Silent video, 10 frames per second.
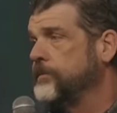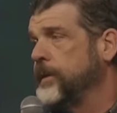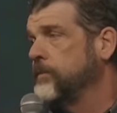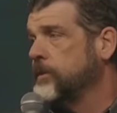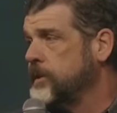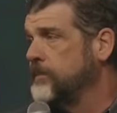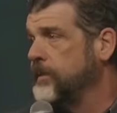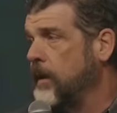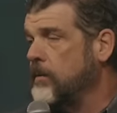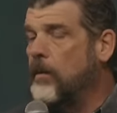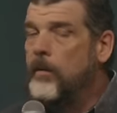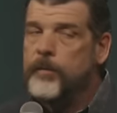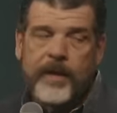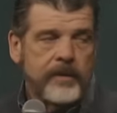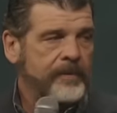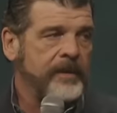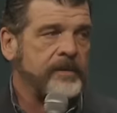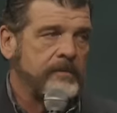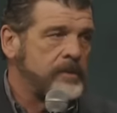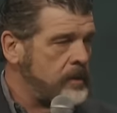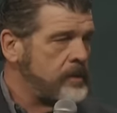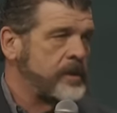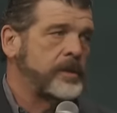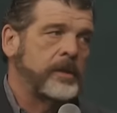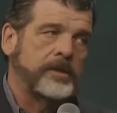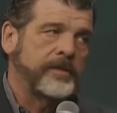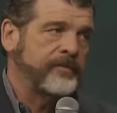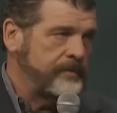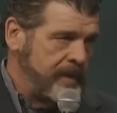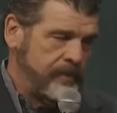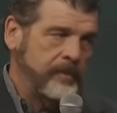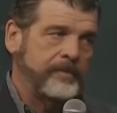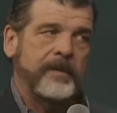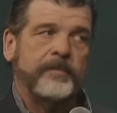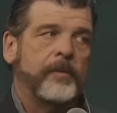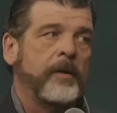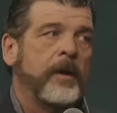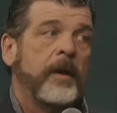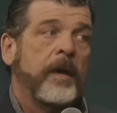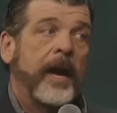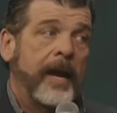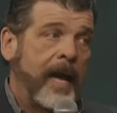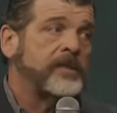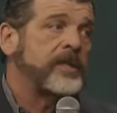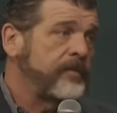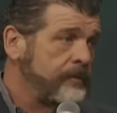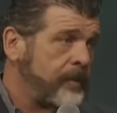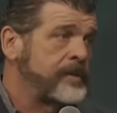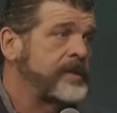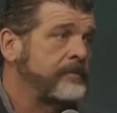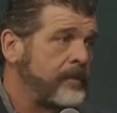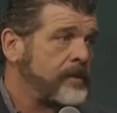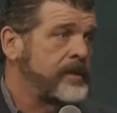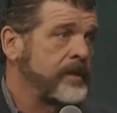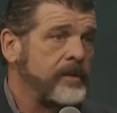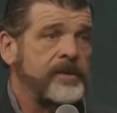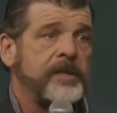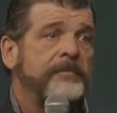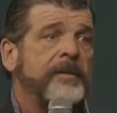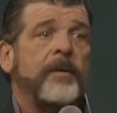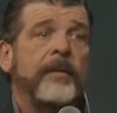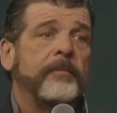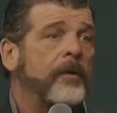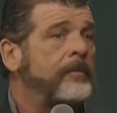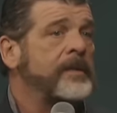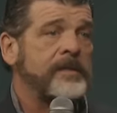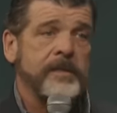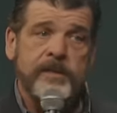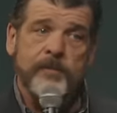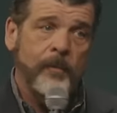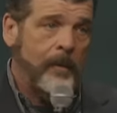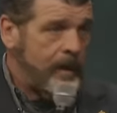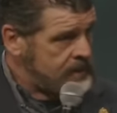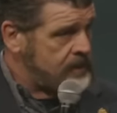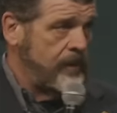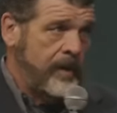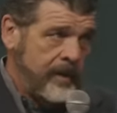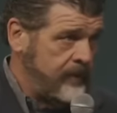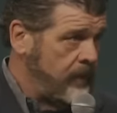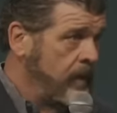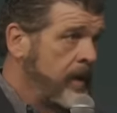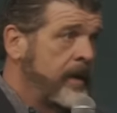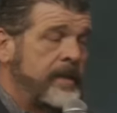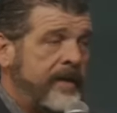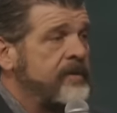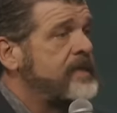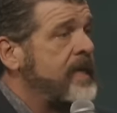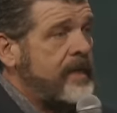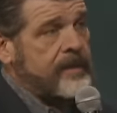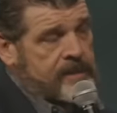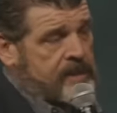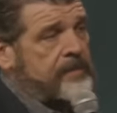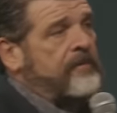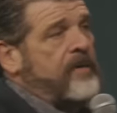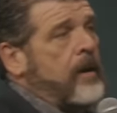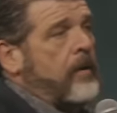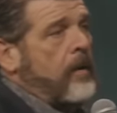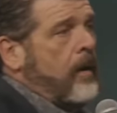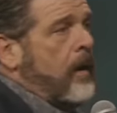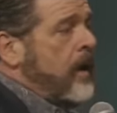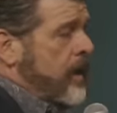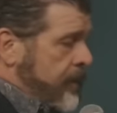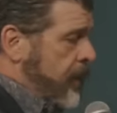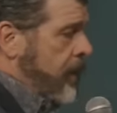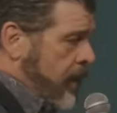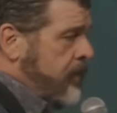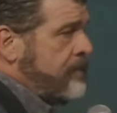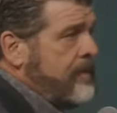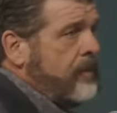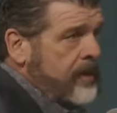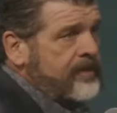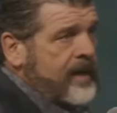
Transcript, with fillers: be able to sip an alcohol? Well, that depends from church to church and from people to people and actually from person to person. There are some people have no business whatsoever even taking a sip of alcohol. There are other people that they